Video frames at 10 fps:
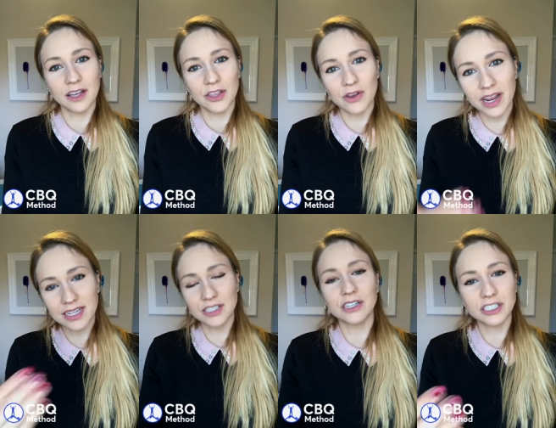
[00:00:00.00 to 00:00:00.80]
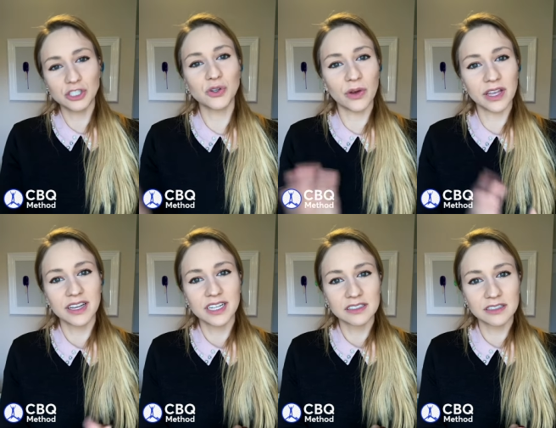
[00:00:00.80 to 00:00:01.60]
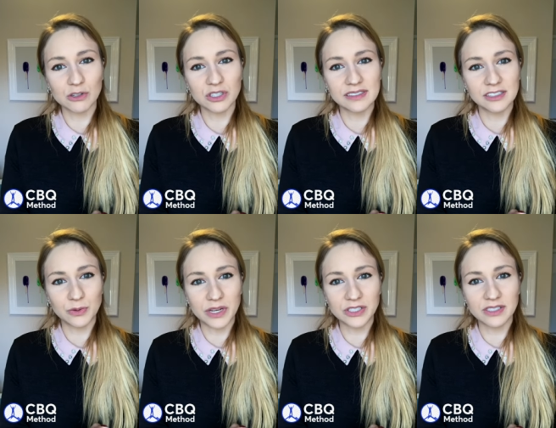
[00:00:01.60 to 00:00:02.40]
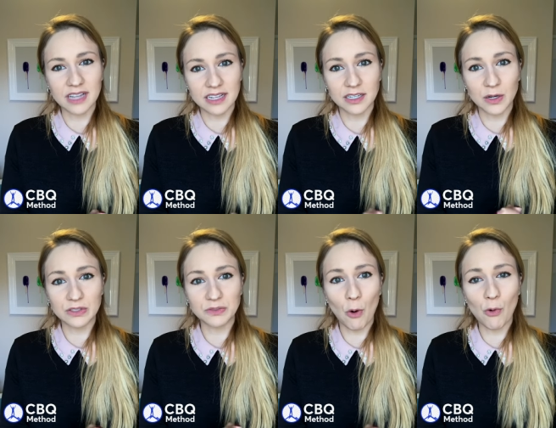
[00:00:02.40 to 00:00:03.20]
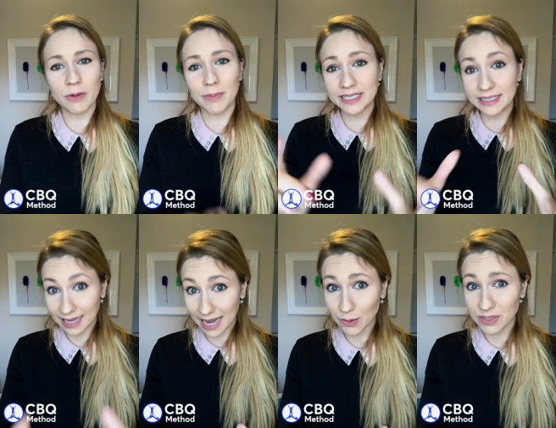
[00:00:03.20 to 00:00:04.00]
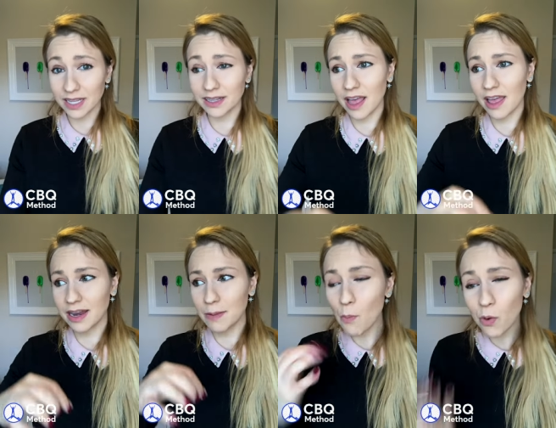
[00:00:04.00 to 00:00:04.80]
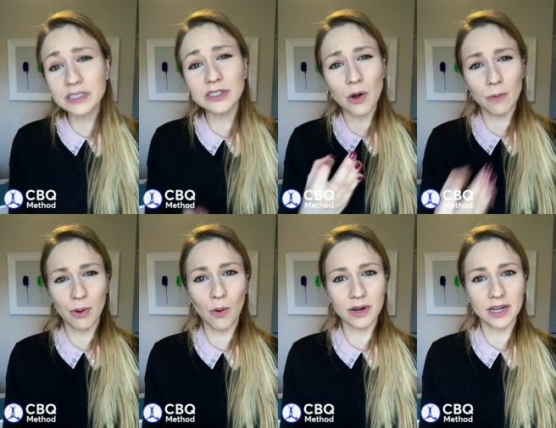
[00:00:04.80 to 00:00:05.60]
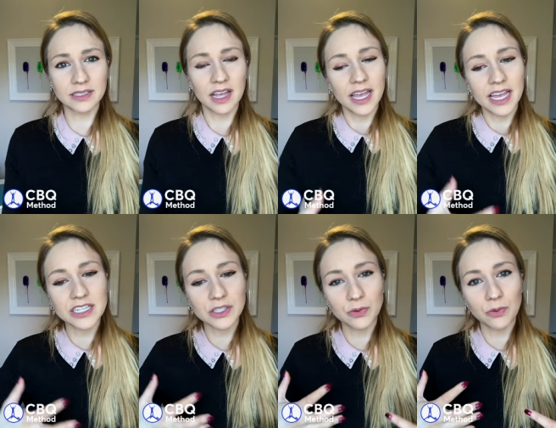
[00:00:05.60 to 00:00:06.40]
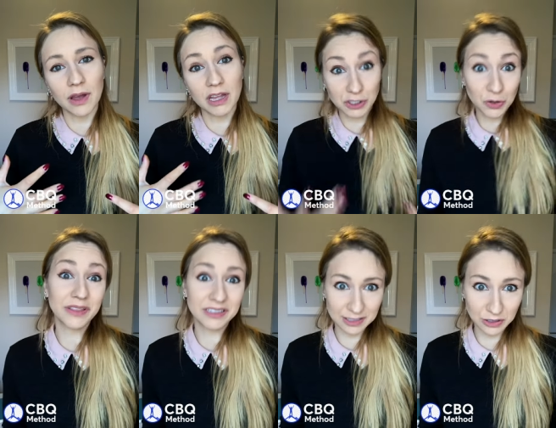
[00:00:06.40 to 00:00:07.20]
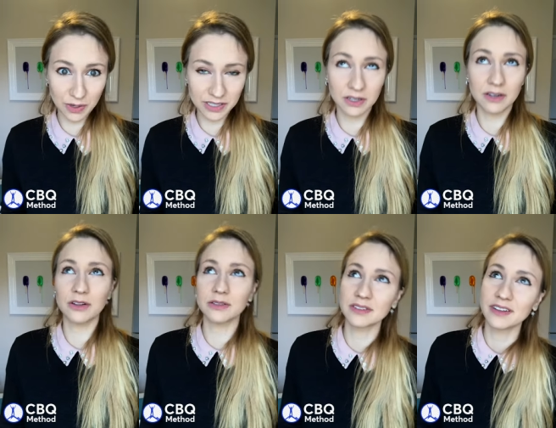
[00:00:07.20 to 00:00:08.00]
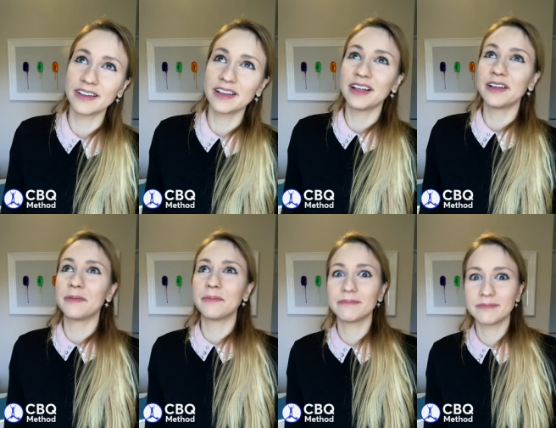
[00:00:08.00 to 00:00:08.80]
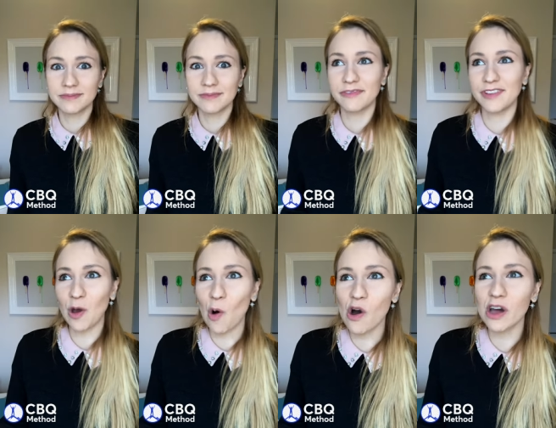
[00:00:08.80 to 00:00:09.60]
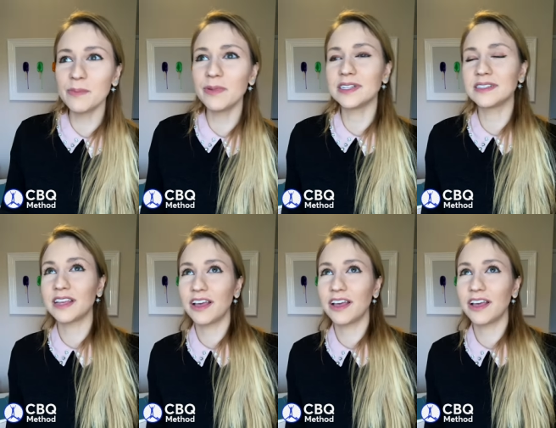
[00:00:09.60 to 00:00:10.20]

you're going to start enjoying social situations as a non smoker. But, like we said, an important component is to enjoy the situation, not feel horrible and say,